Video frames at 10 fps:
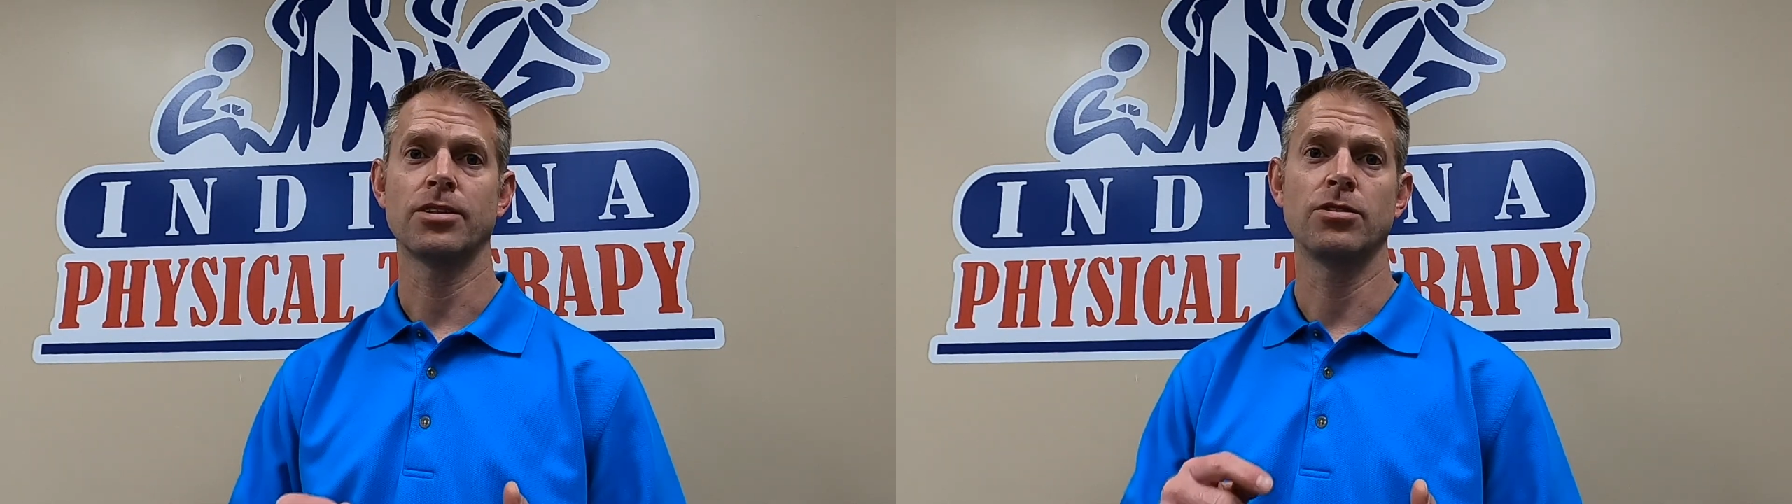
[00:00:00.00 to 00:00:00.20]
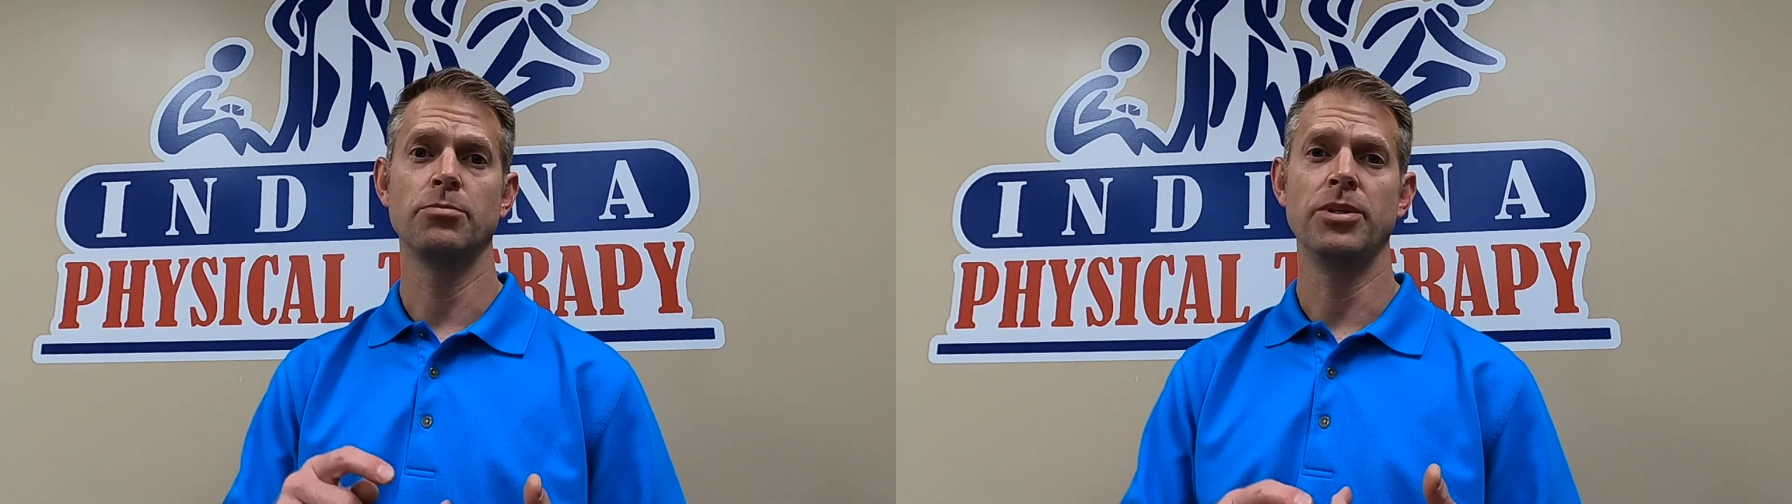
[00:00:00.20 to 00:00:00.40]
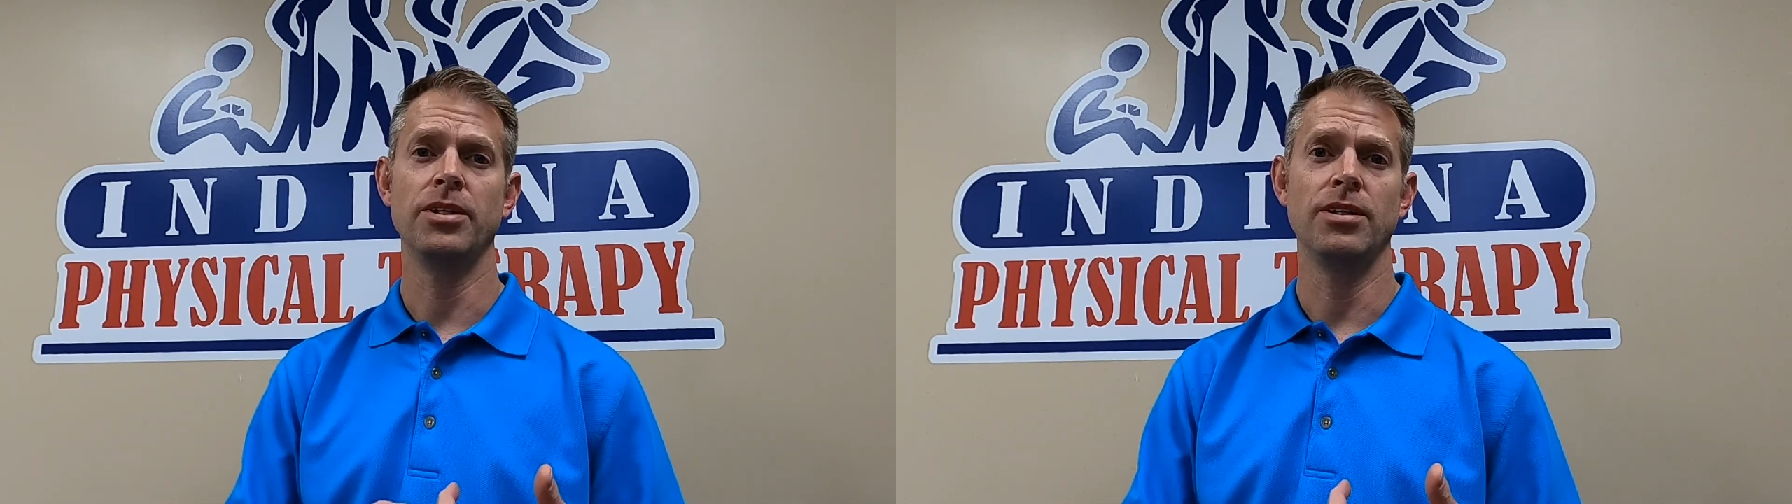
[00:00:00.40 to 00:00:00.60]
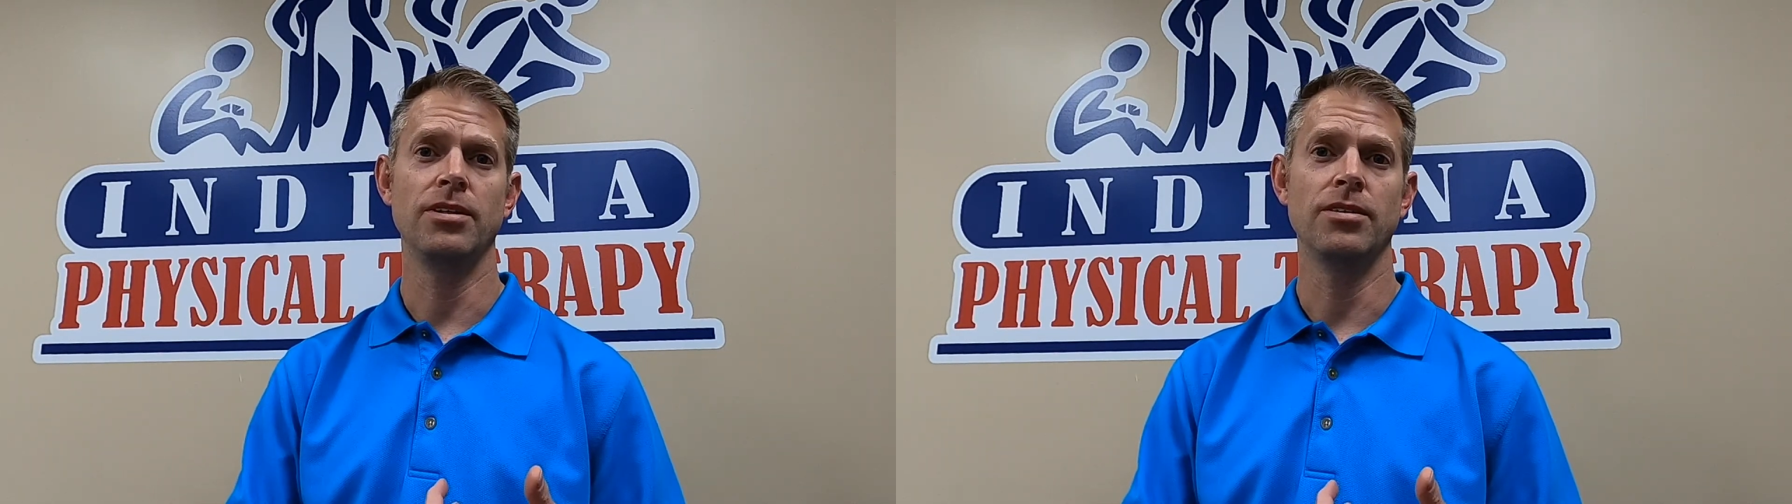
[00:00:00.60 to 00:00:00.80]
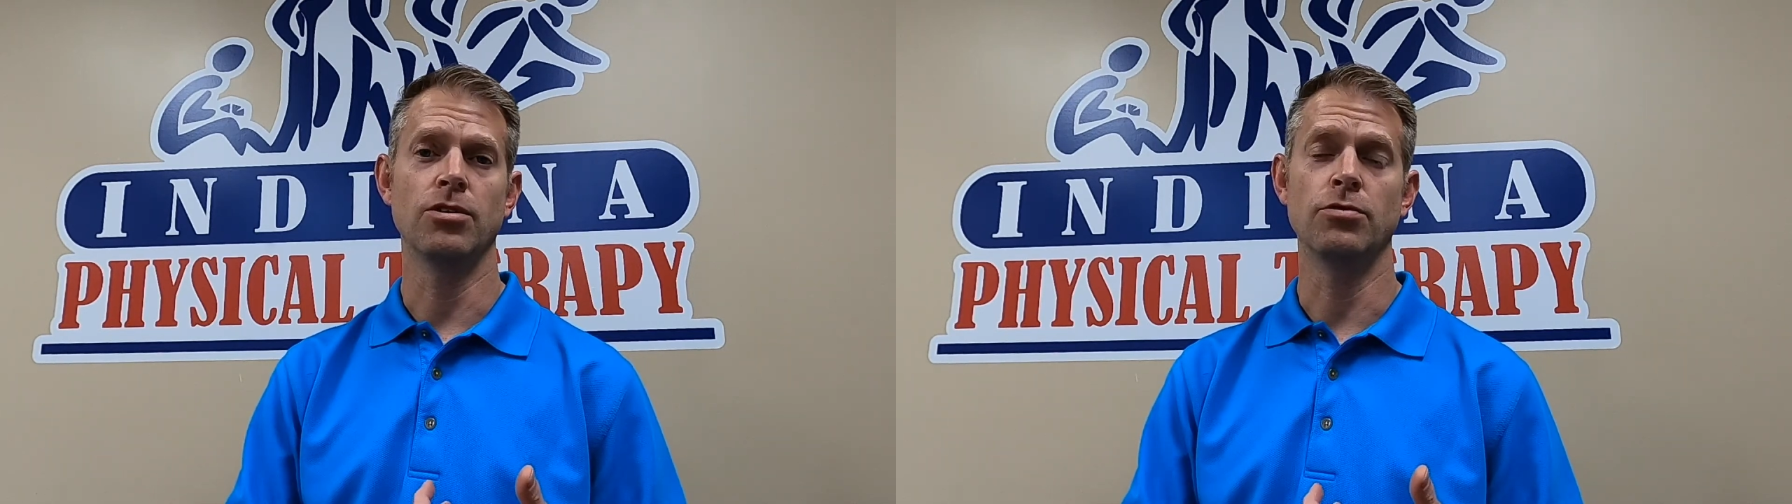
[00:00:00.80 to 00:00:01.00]
It could
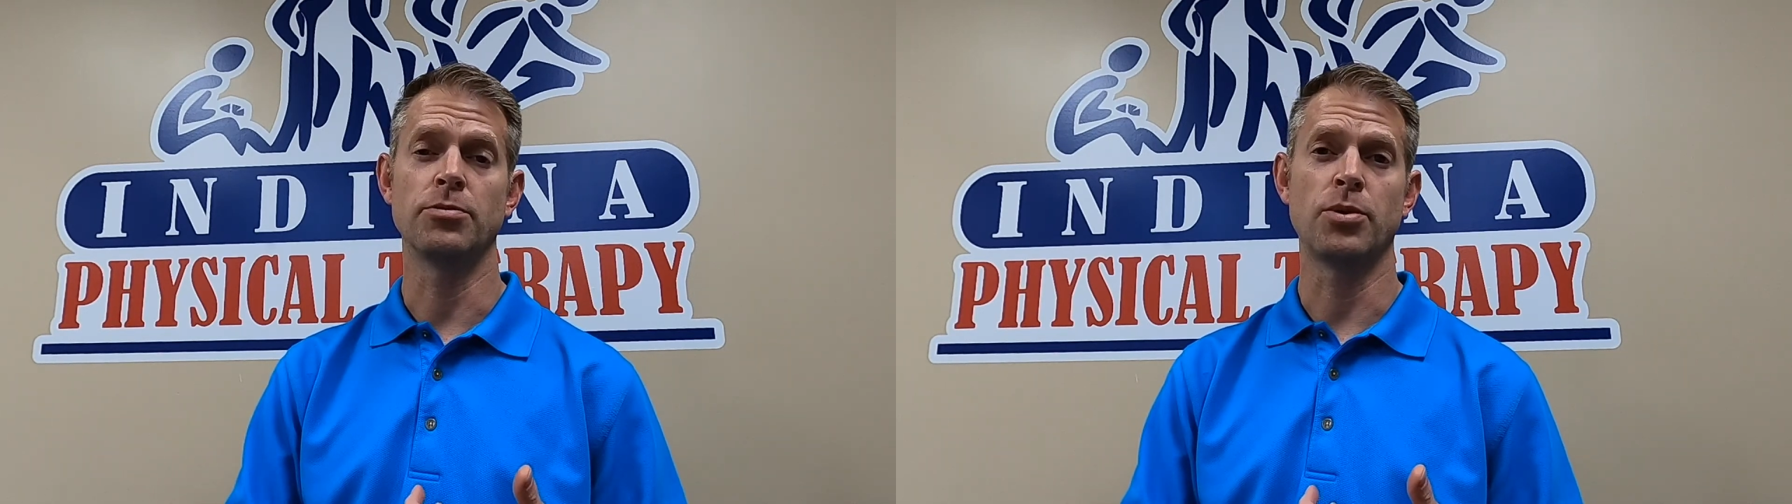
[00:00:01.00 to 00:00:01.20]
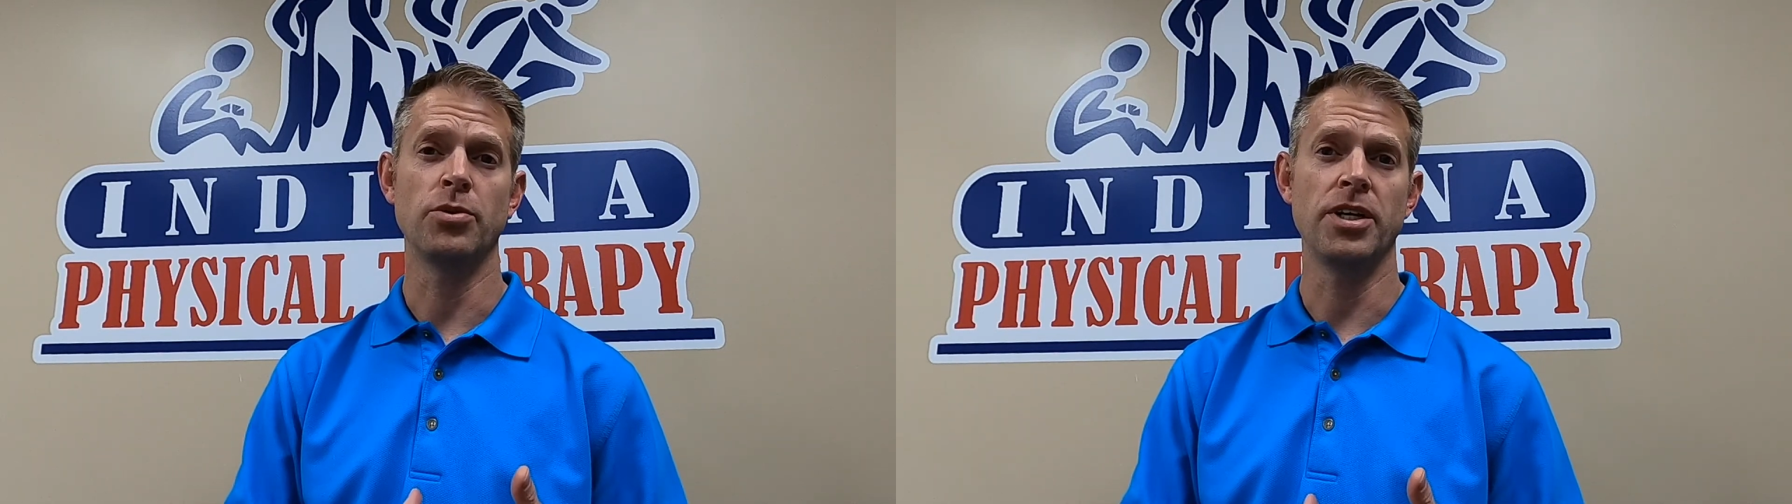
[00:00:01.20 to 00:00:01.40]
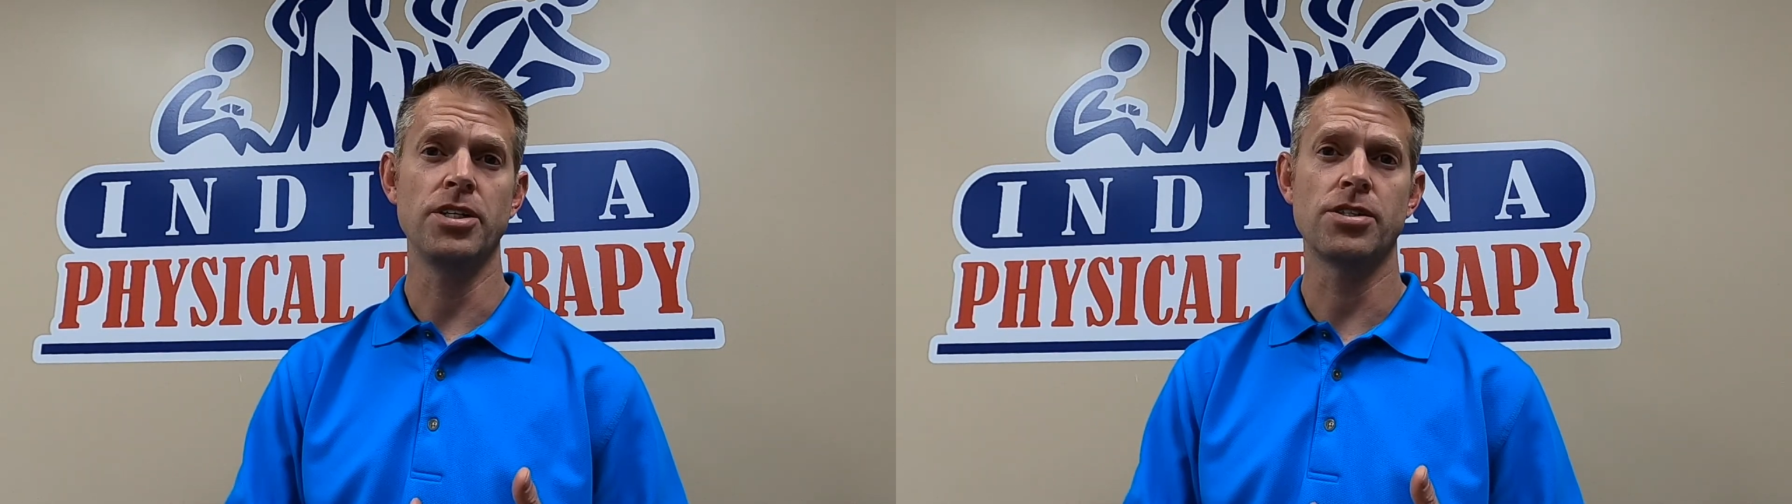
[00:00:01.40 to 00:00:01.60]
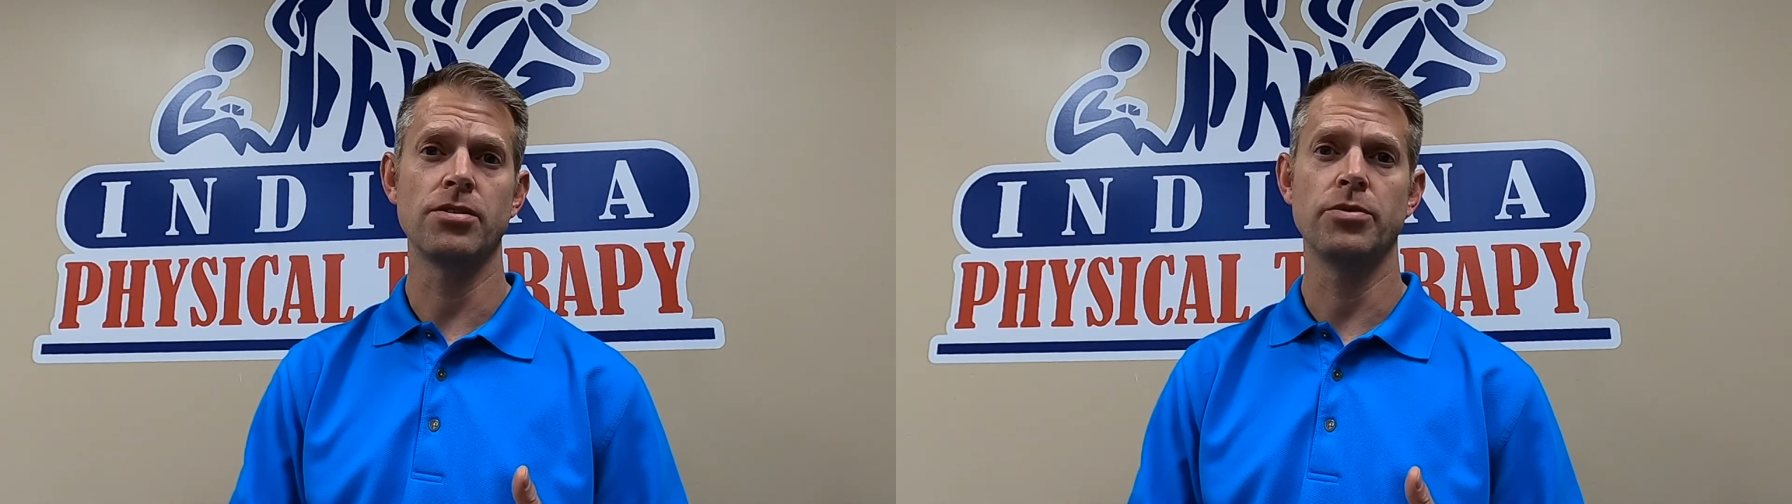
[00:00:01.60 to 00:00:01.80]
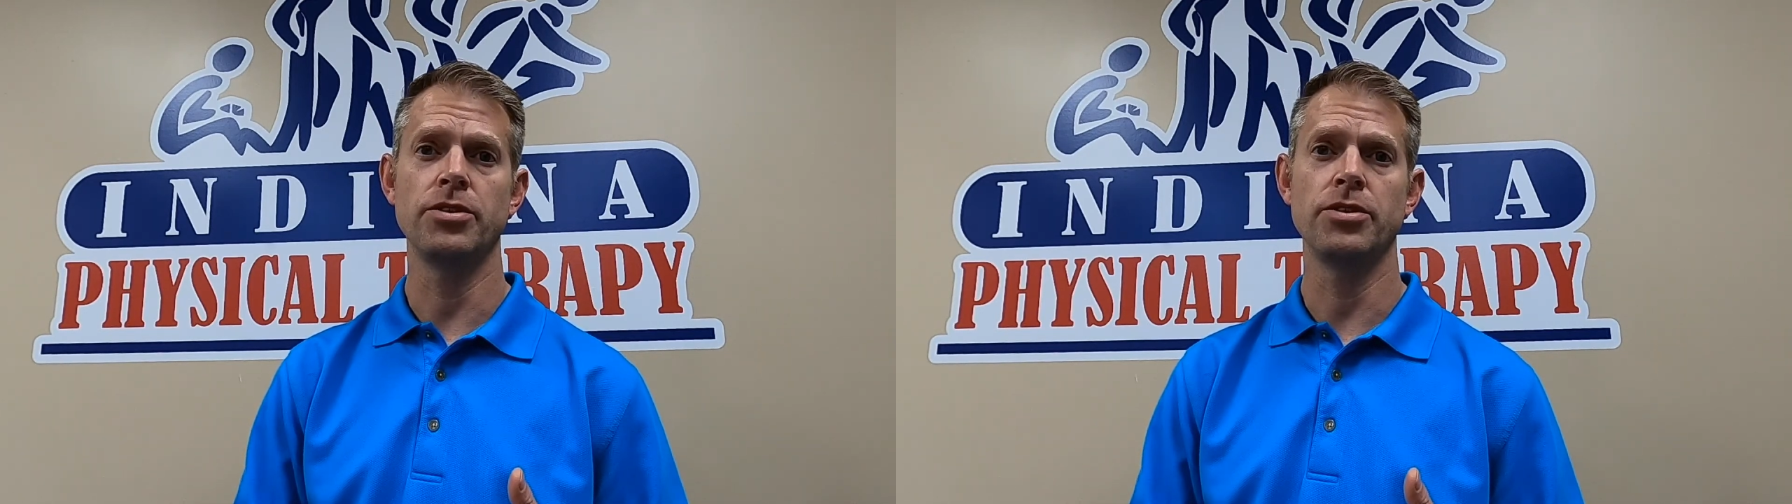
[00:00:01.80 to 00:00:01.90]
be overpronation